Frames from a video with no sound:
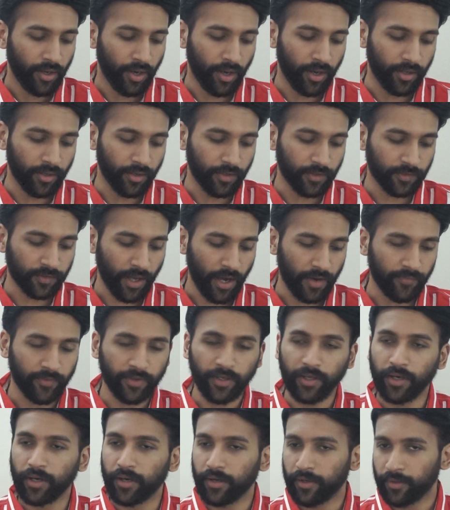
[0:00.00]
and it is
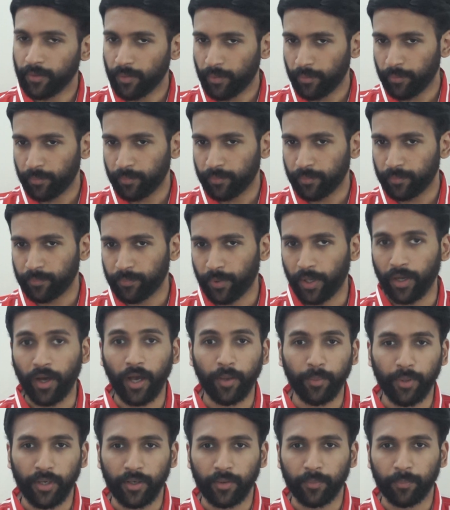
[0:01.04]
having
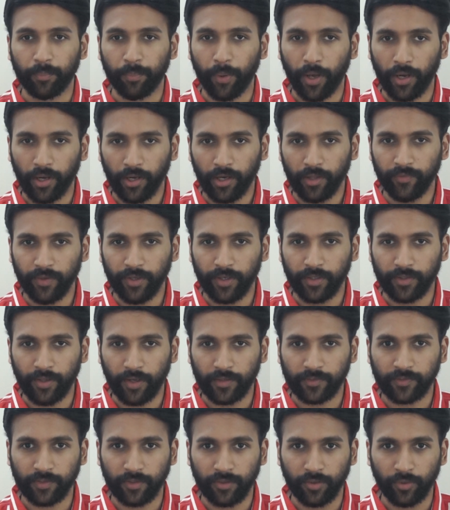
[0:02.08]
Pallavi.
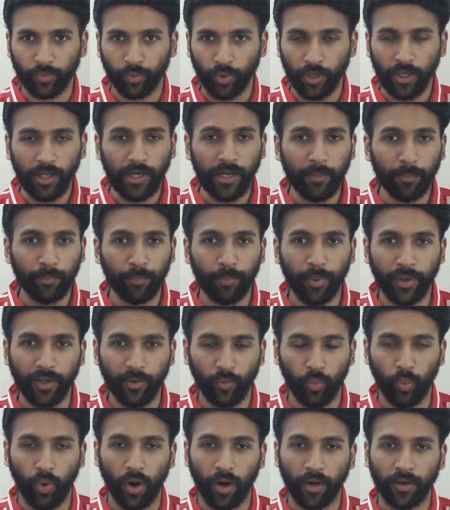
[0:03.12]
That's a really
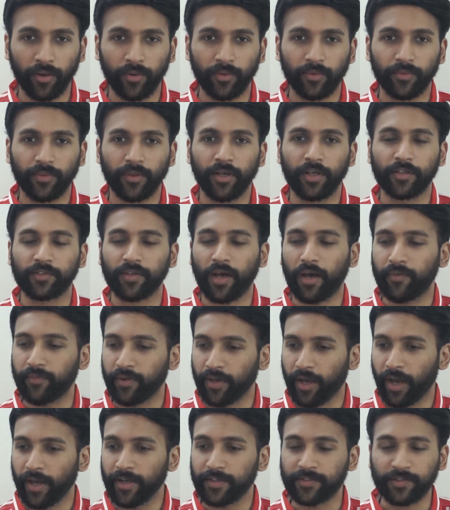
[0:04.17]
big one. It is
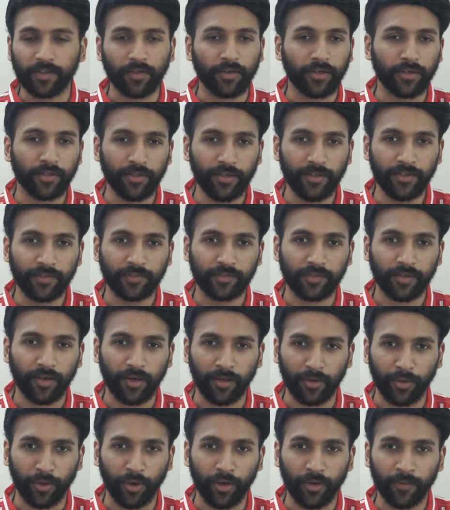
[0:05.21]
having 8 sangadis
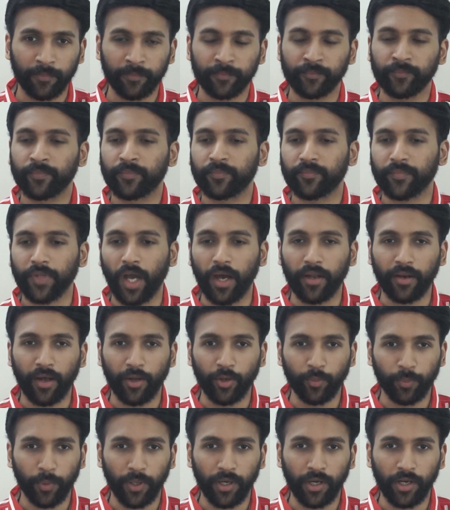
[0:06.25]
and all, and
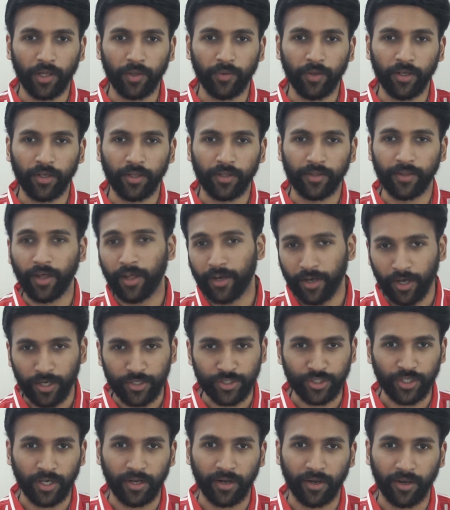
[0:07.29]
Anupallavi, then
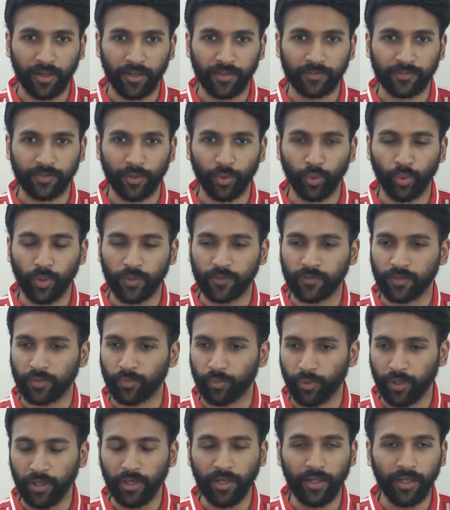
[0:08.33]
a charana. So it's a
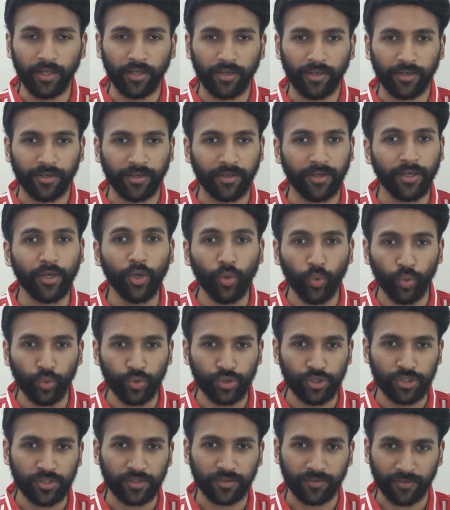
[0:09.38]
really
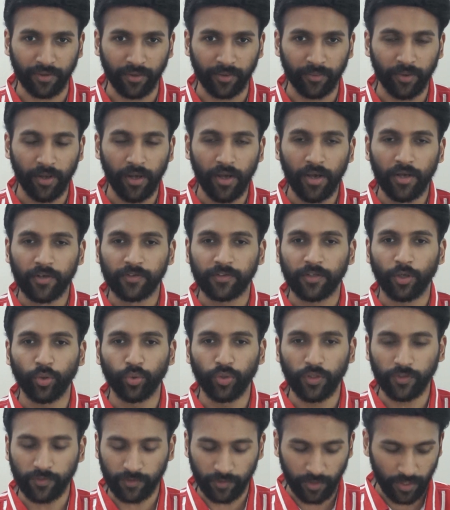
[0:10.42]
huge.
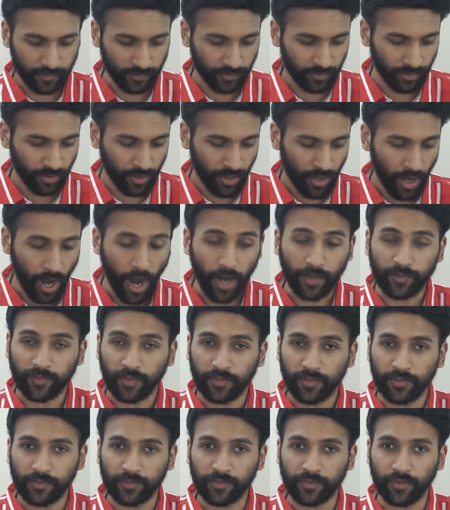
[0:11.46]
So this lesson I
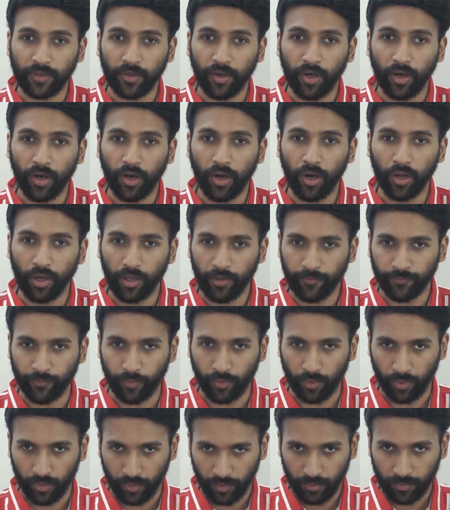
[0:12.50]
suggest only
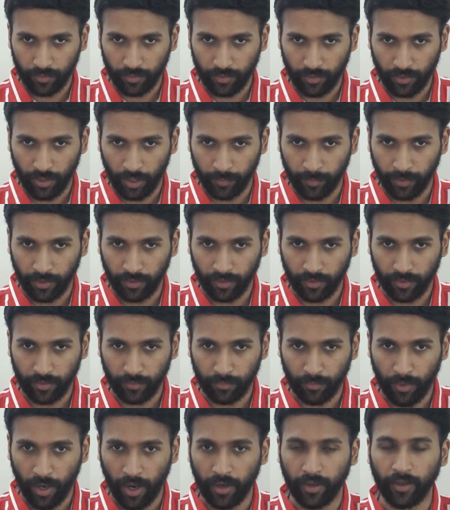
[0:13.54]
for
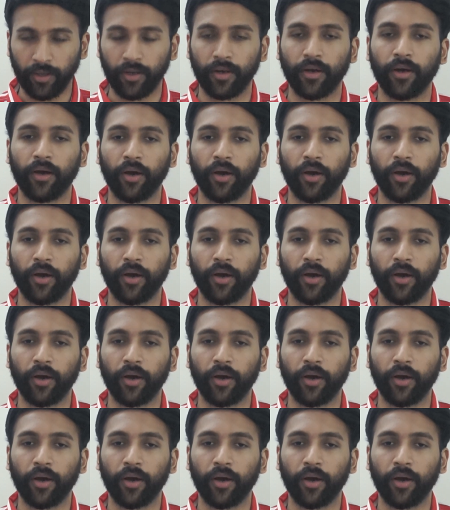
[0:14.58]
my